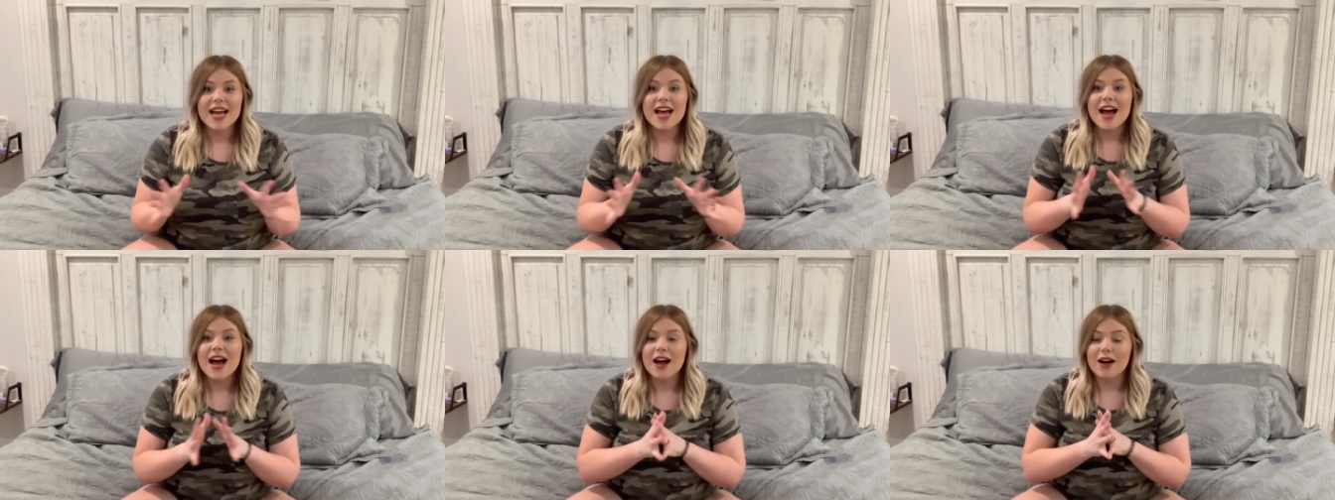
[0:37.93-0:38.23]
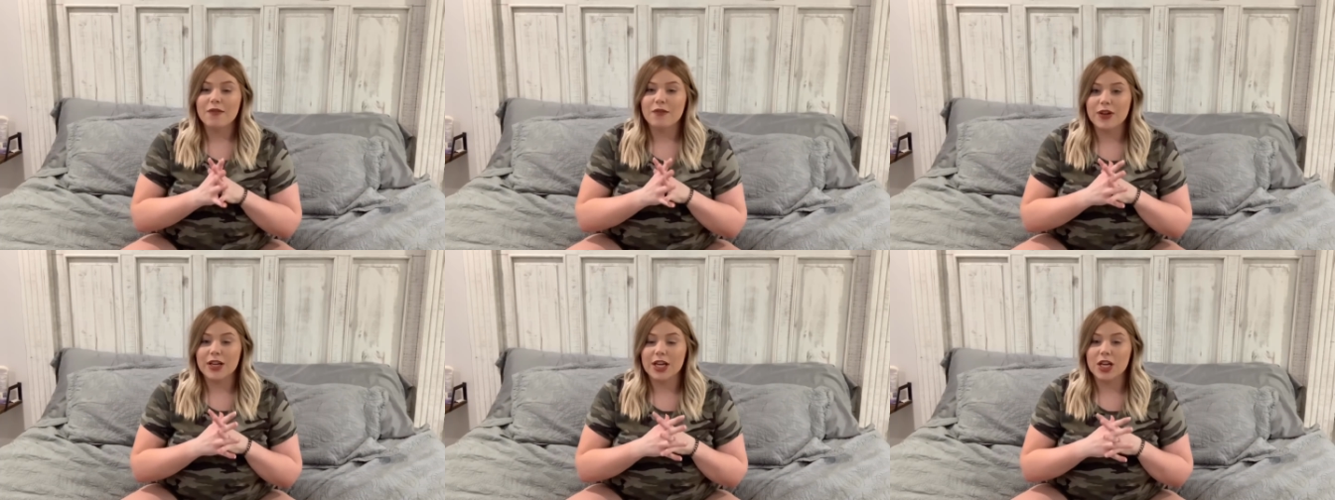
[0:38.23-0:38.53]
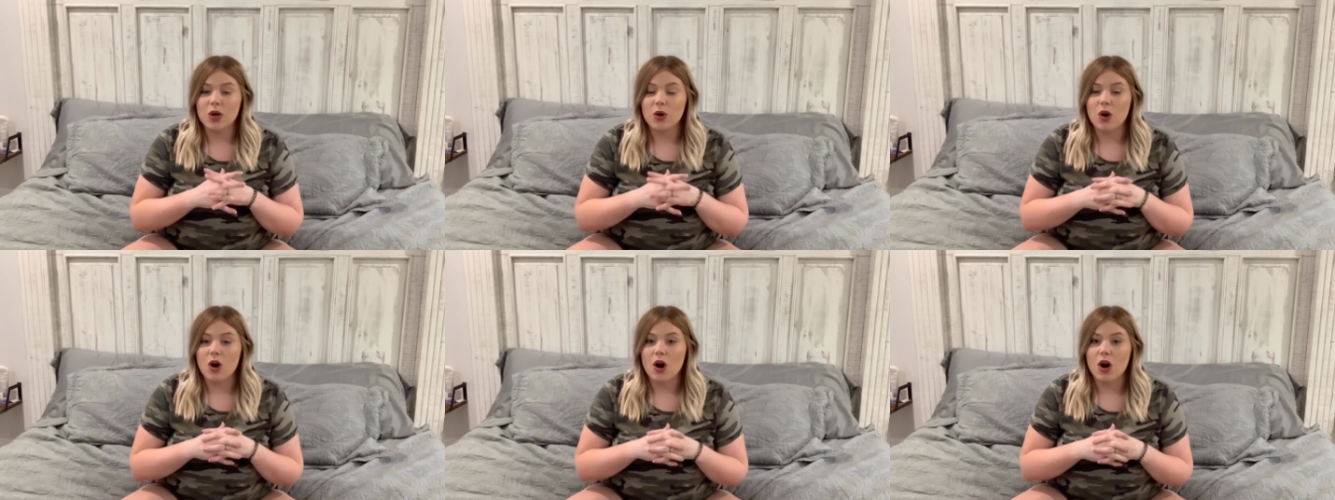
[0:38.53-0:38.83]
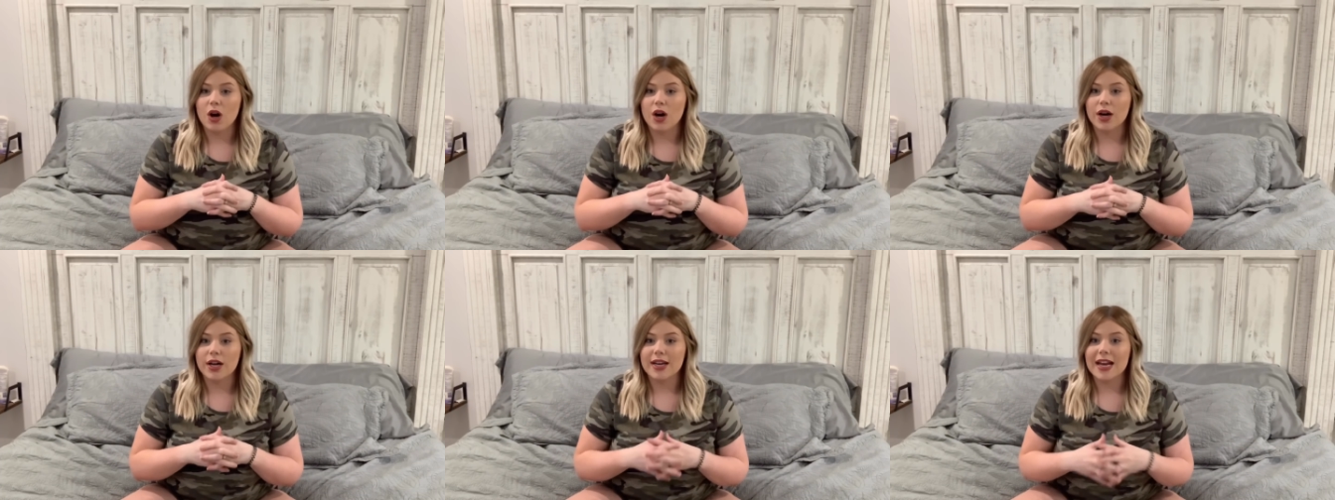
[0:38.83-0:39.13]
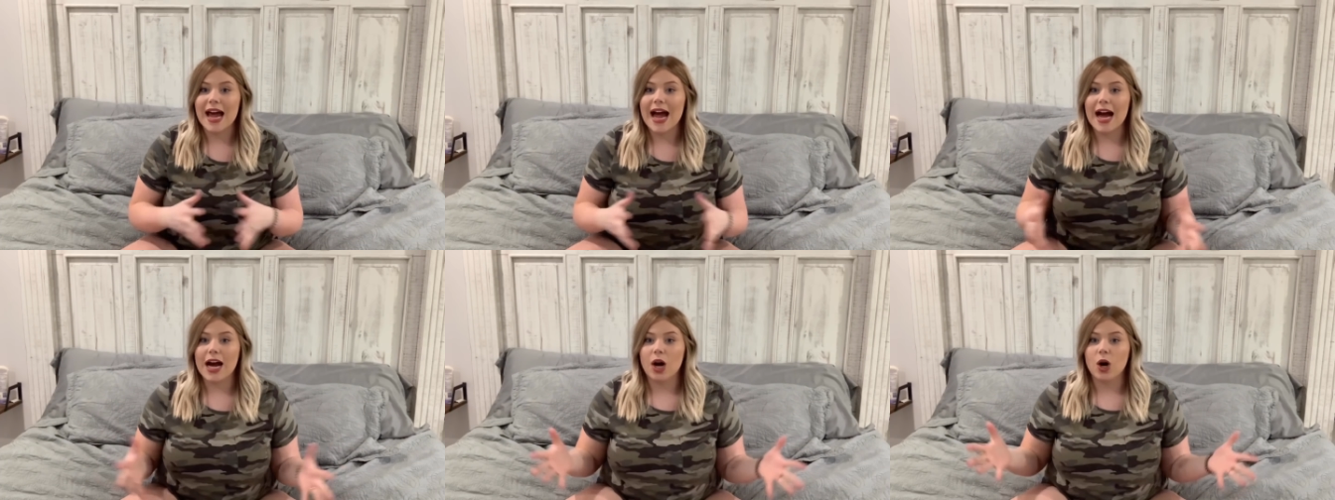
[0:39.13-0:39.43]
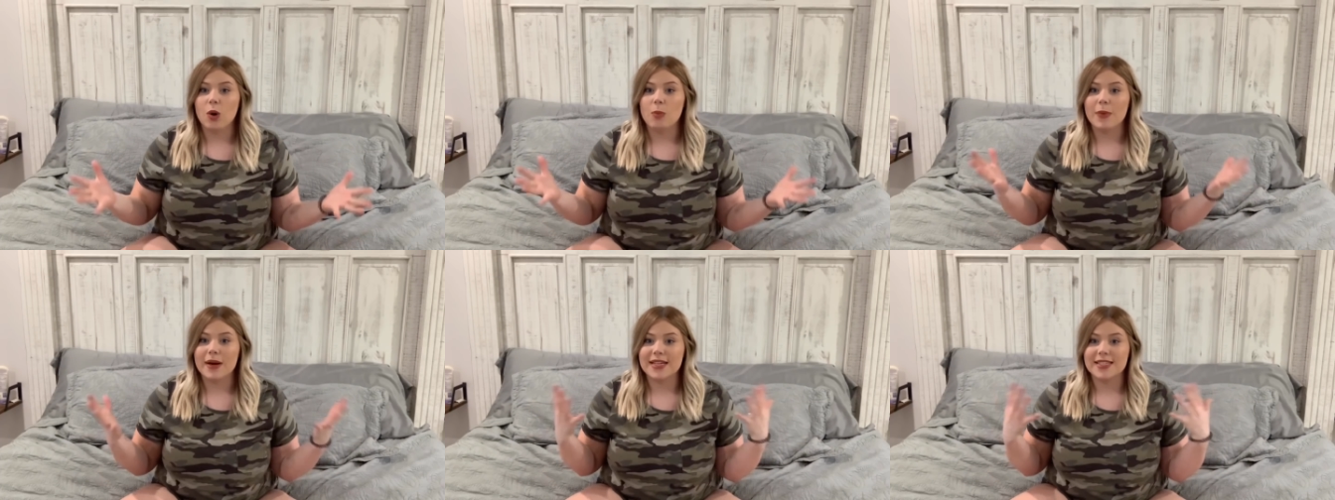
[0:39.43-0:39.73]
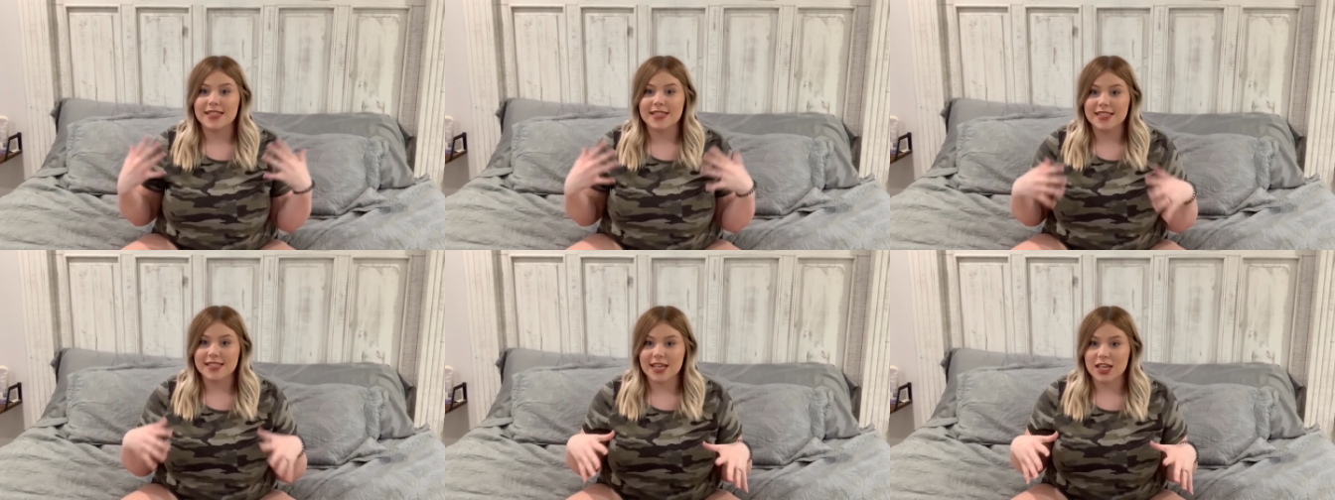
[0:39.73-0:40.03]
a video on how my
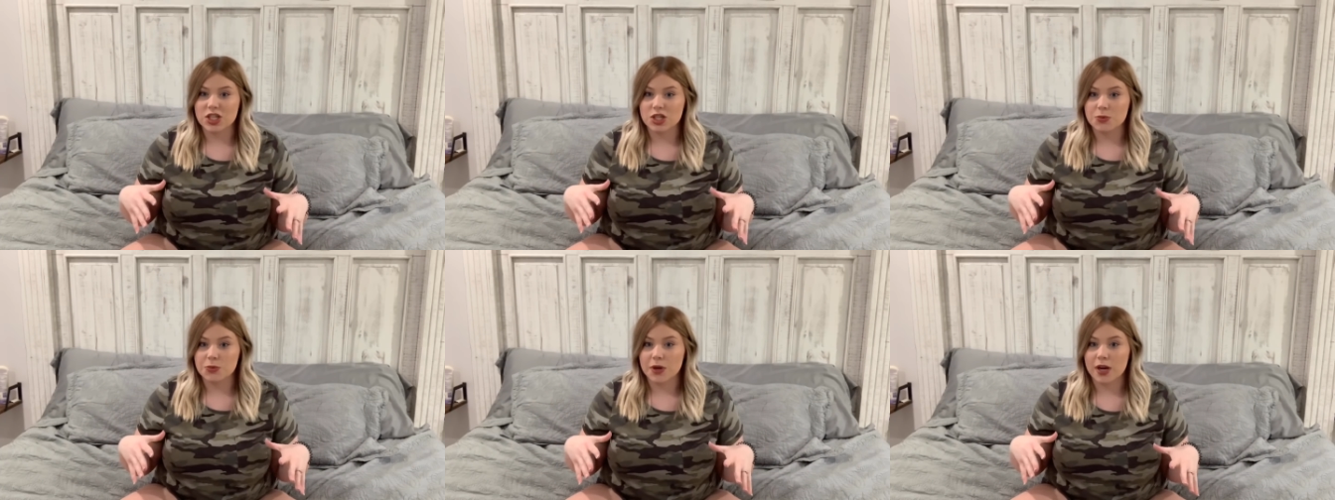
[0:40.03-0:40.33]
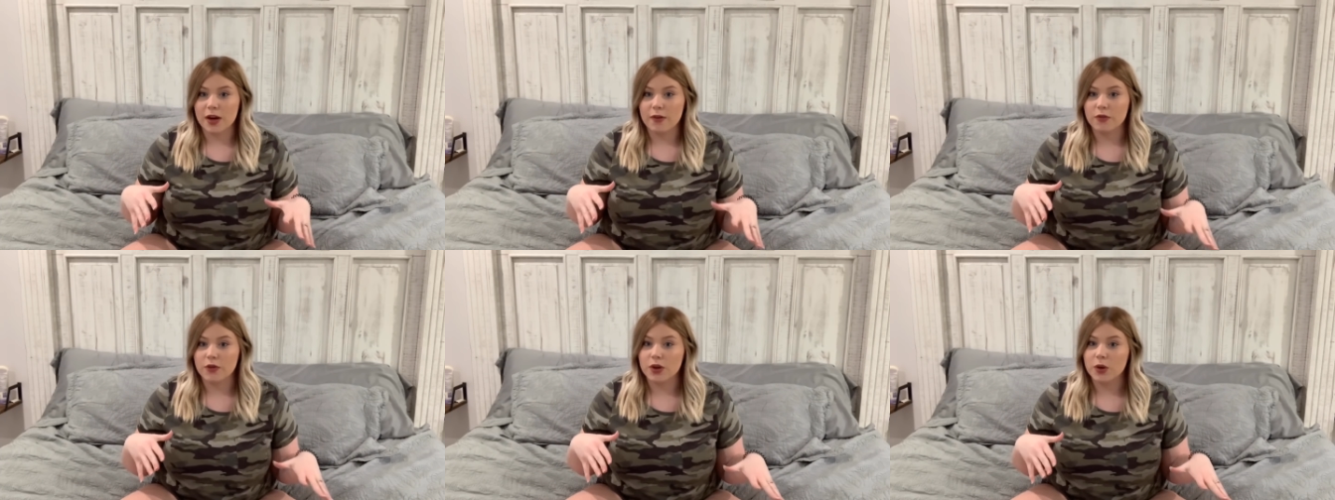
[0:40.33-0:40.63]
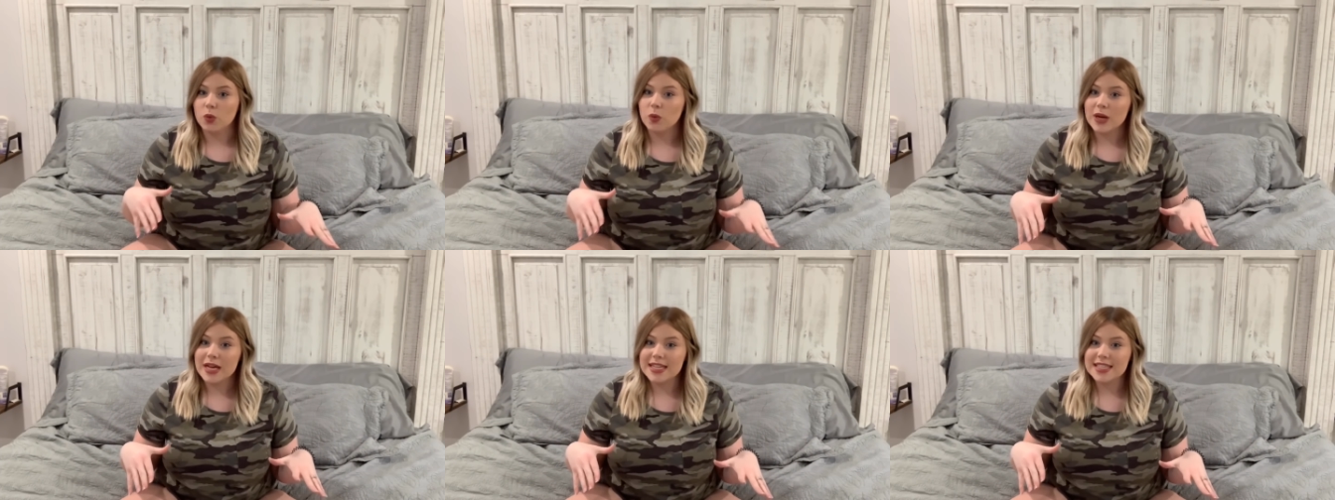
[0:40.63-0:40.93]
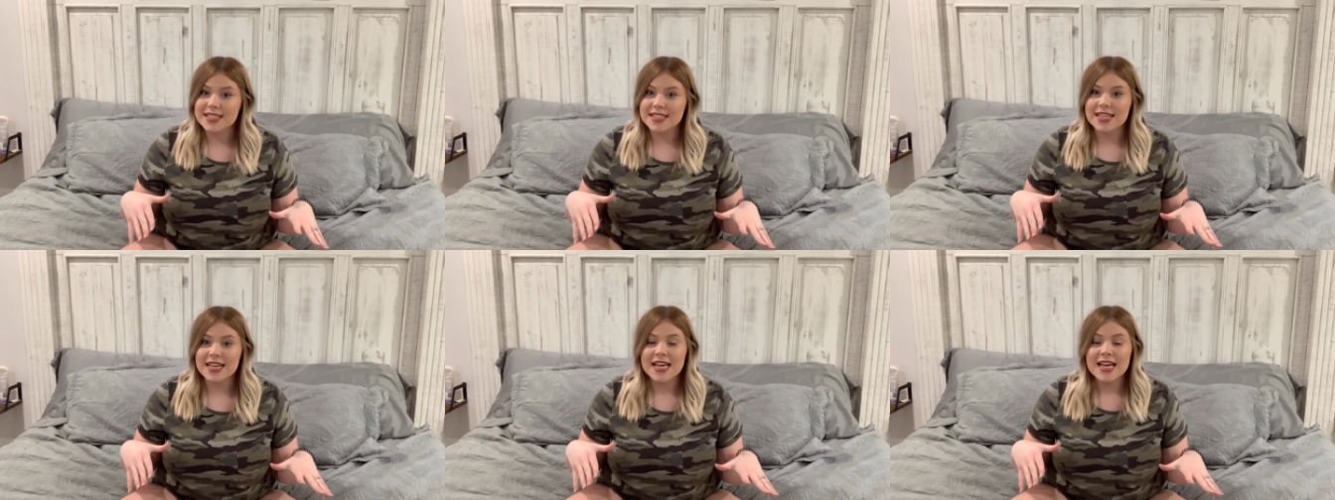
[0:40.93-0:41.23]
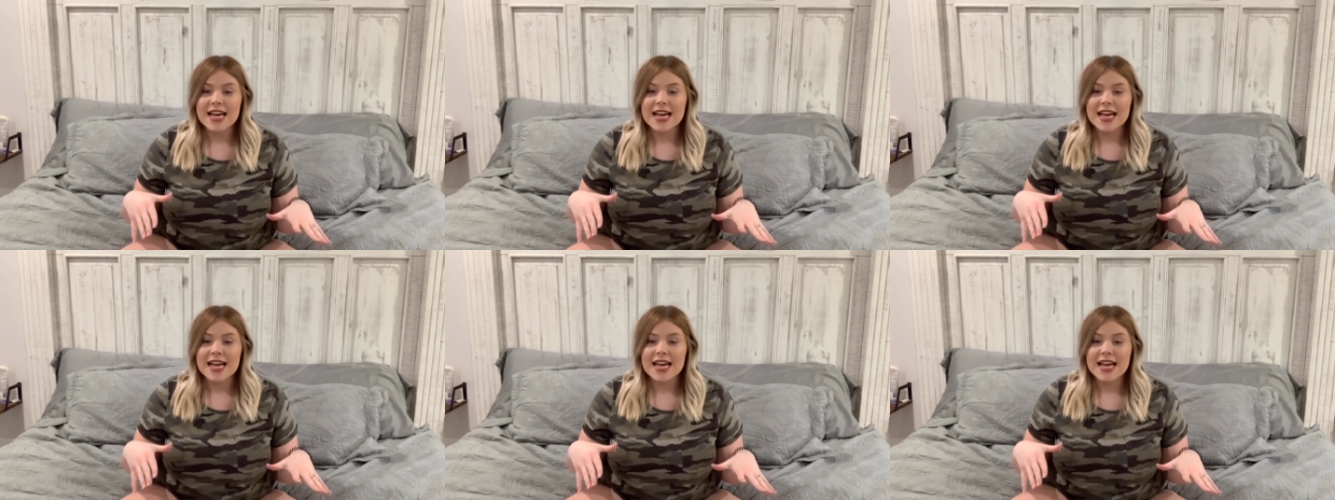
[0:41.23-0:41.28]
C-section recovery went